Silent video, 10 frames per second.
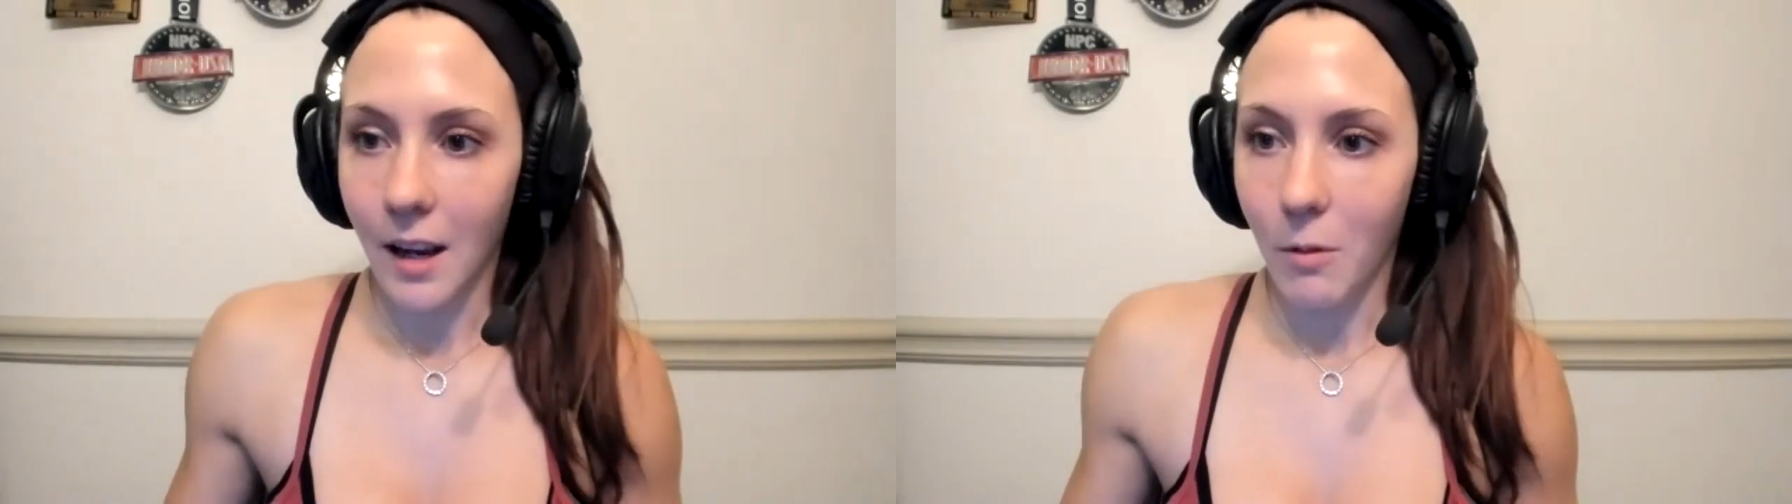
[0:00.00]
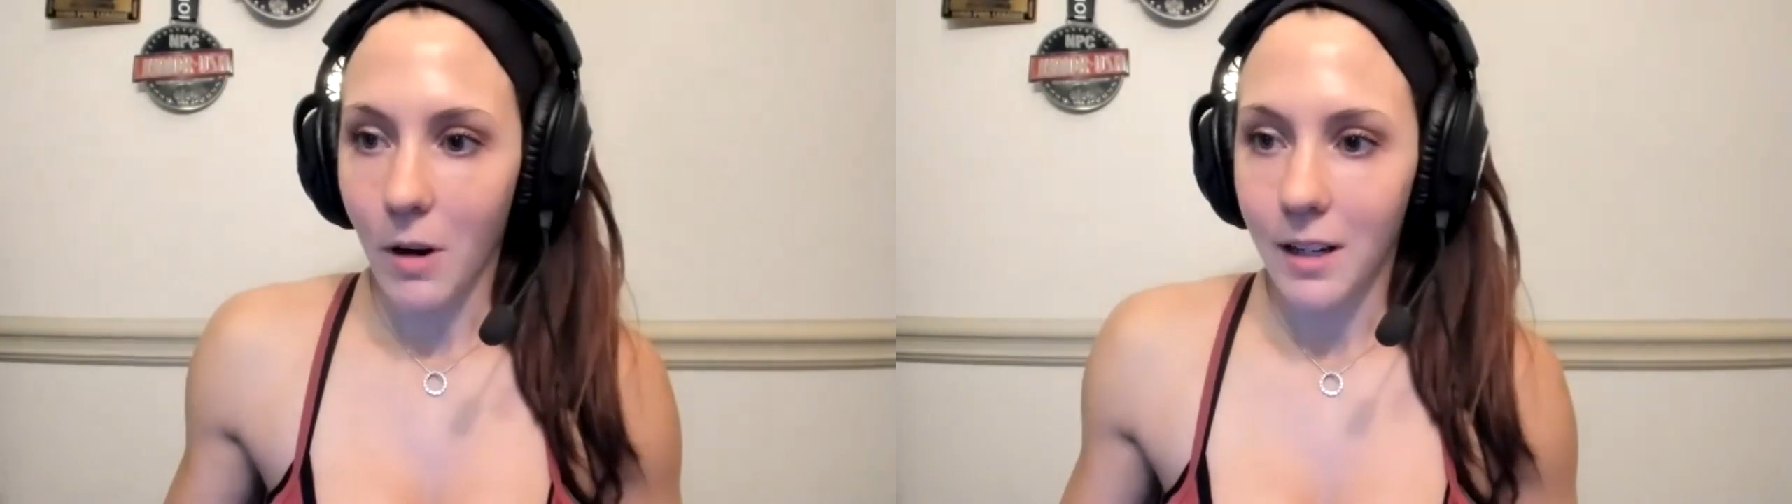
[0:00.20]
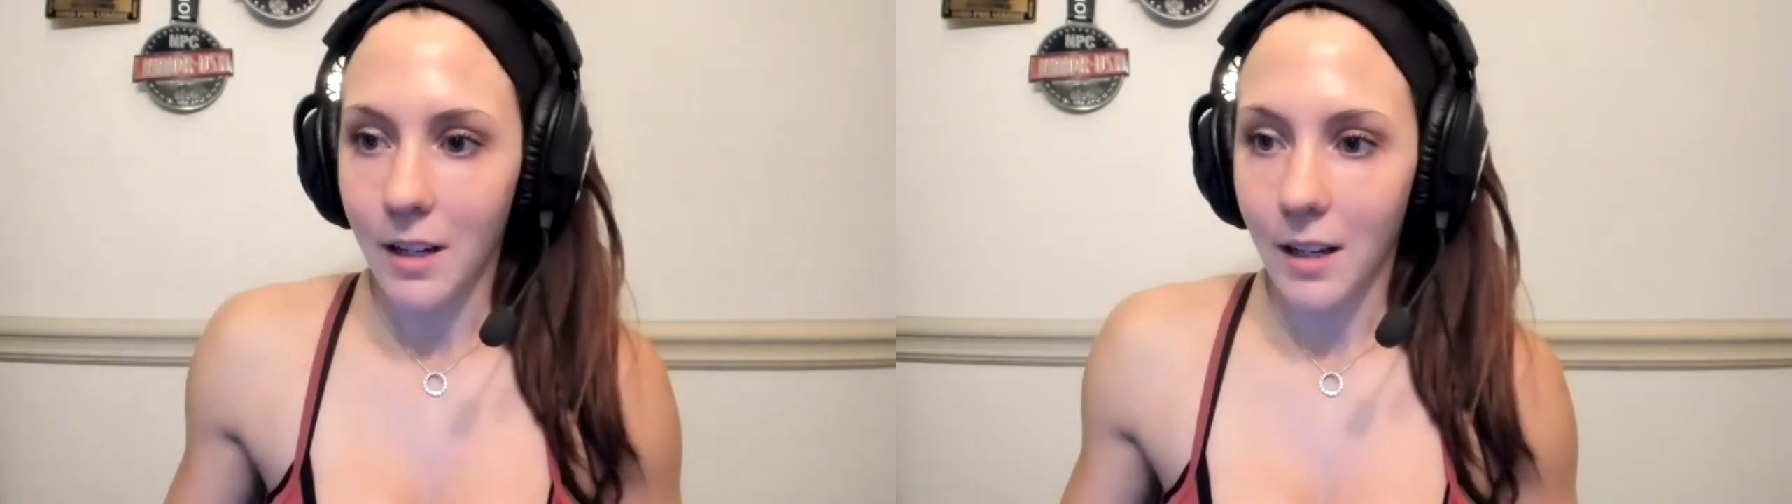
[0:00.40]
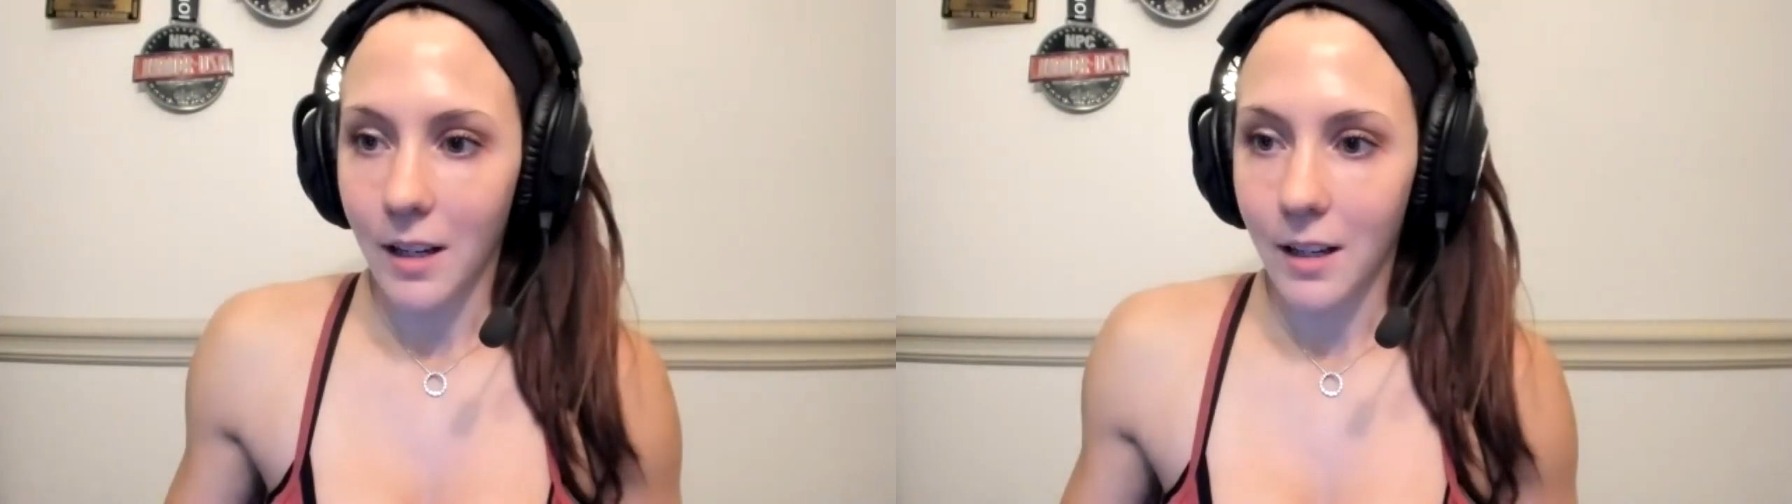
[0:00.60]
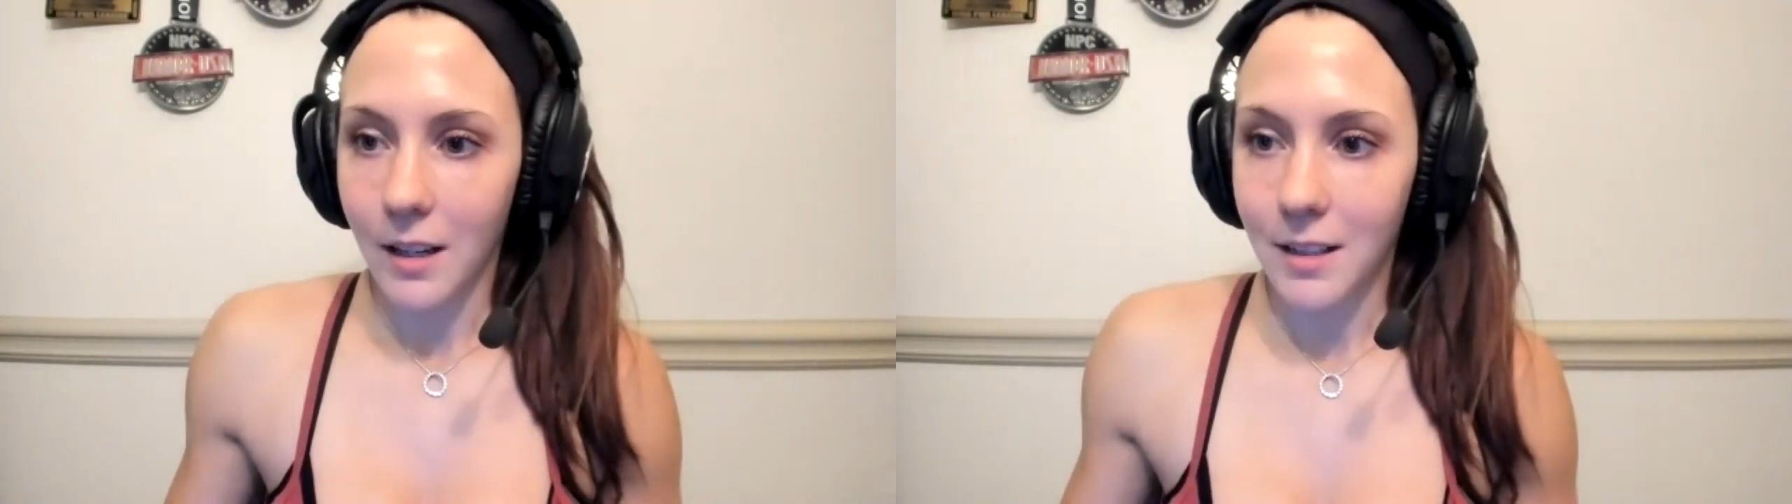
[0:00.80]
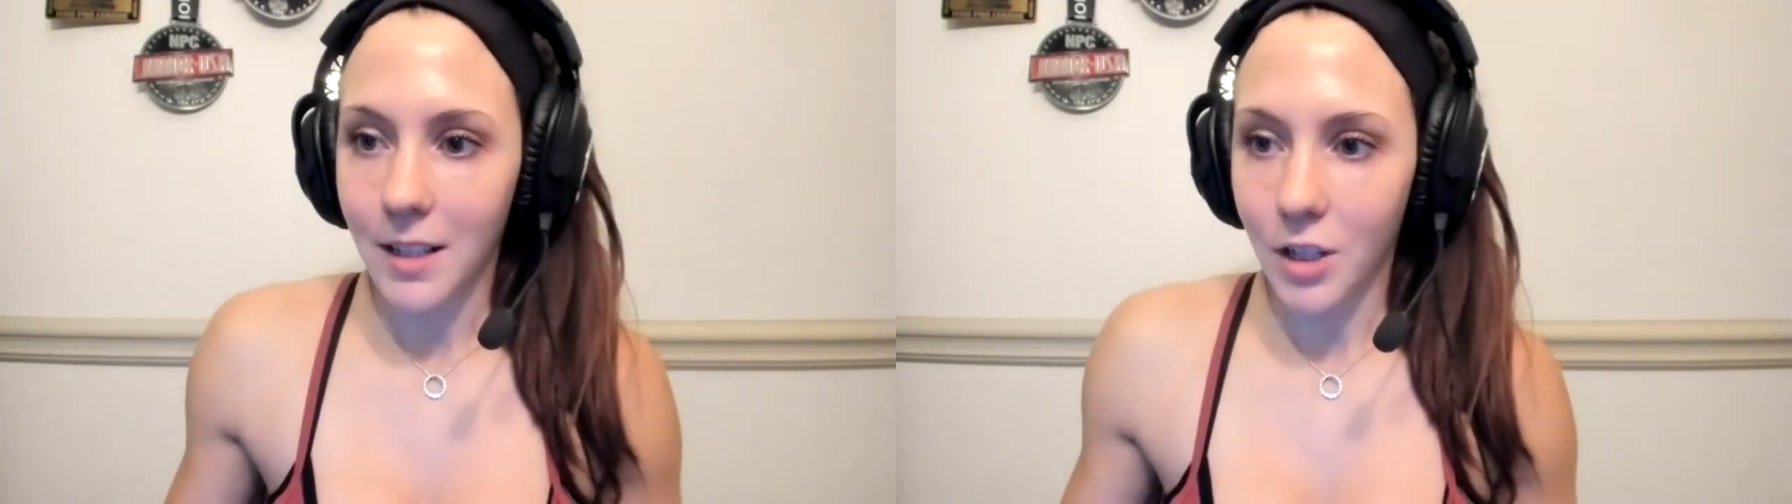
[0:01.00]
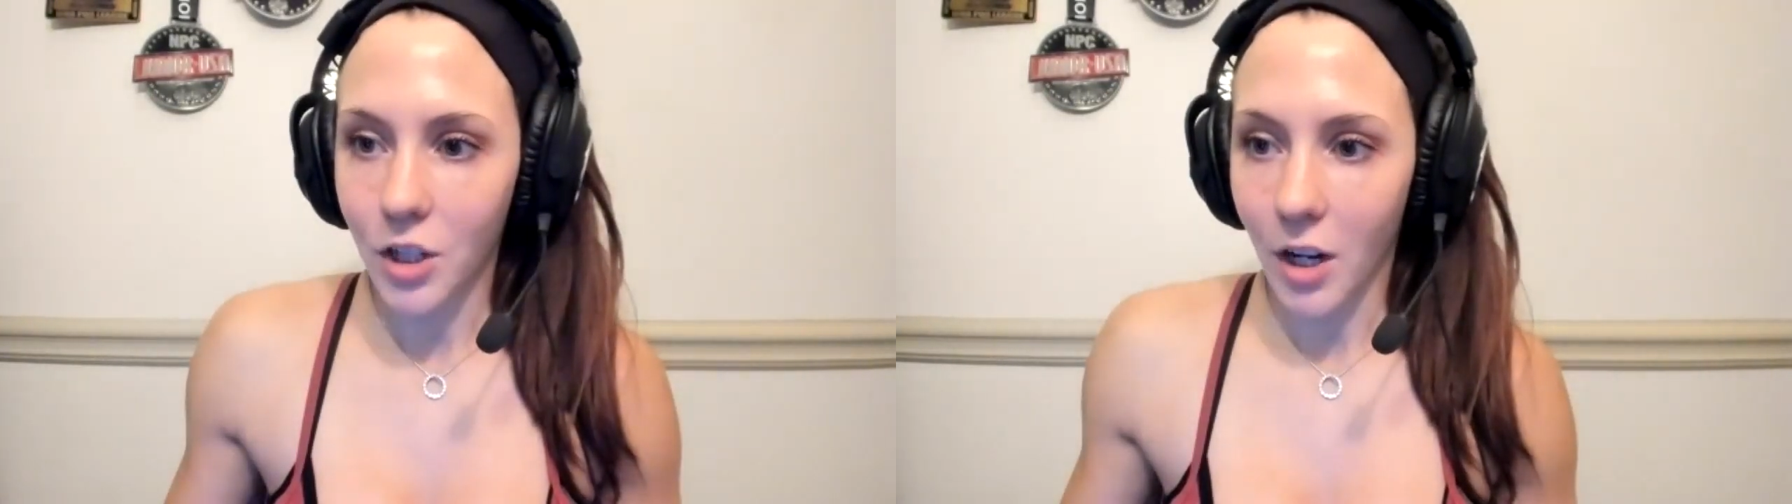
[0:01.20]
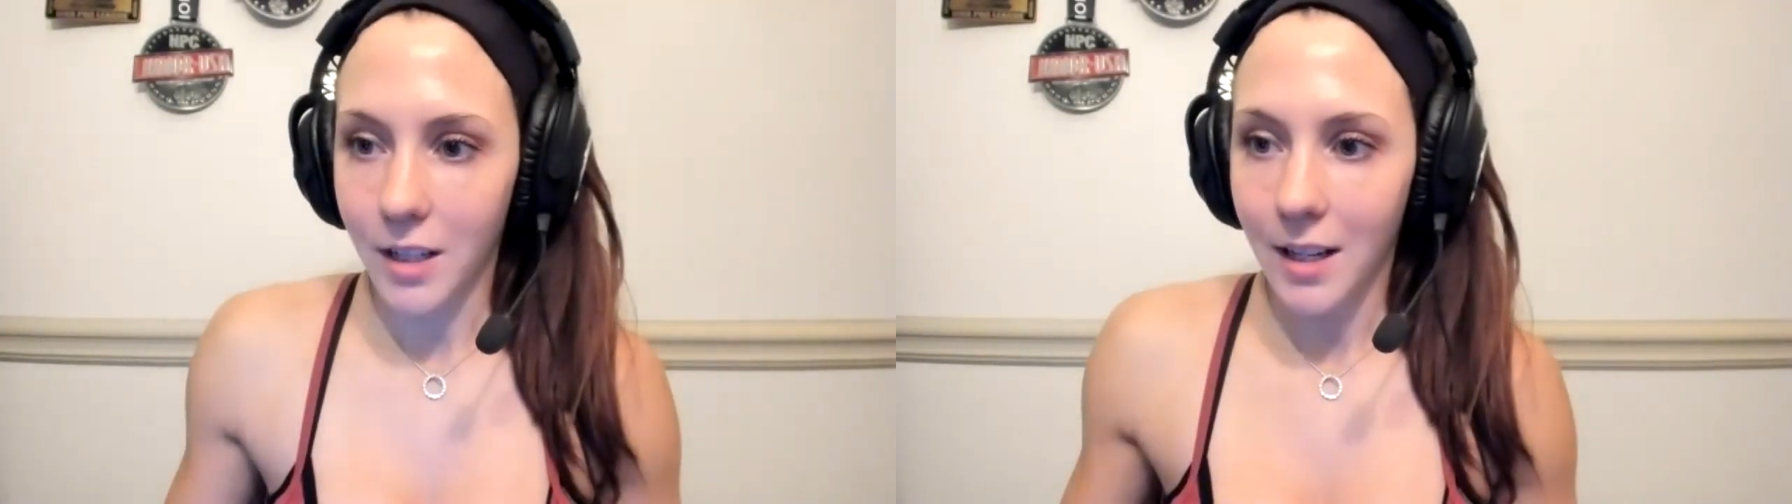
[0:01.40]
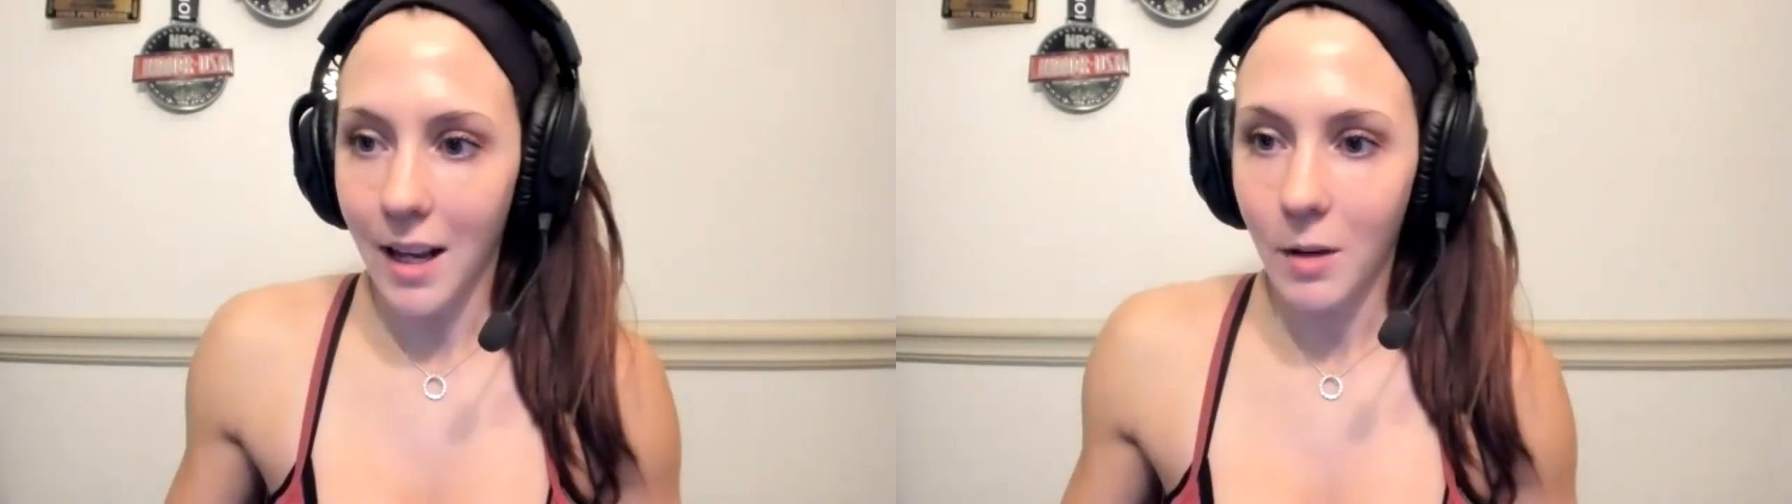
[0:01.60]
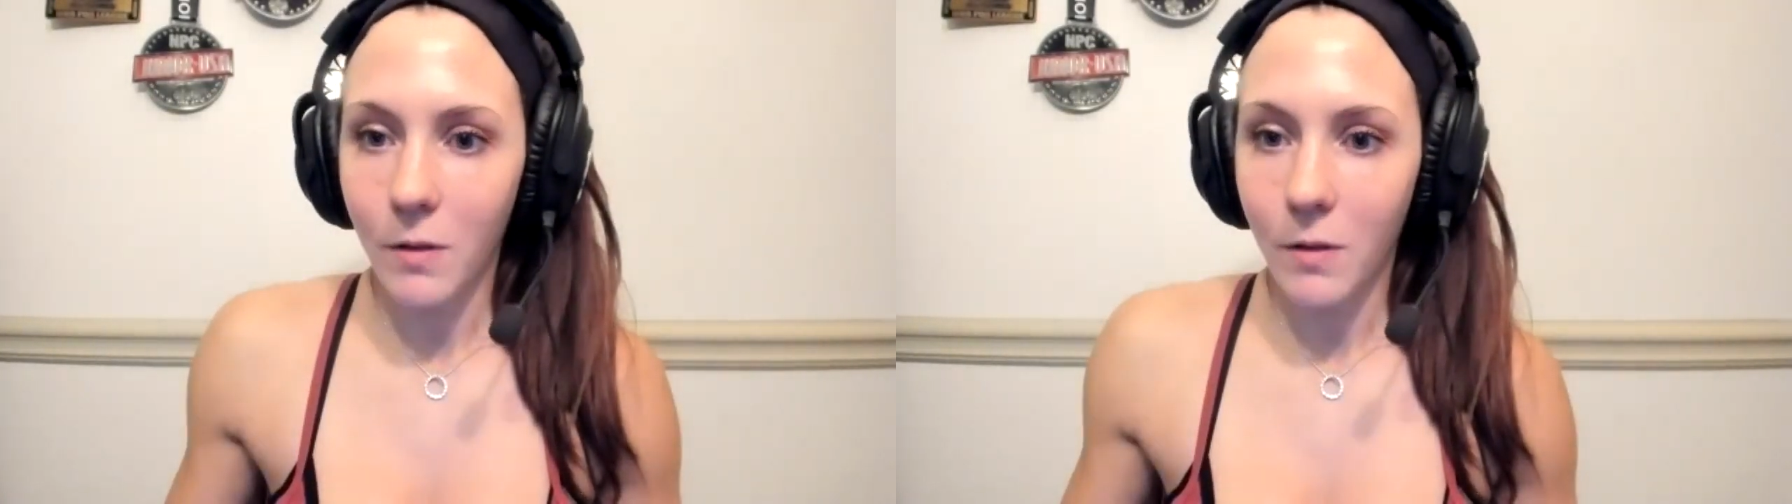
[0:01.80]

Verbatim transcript: I wanted to touch on today.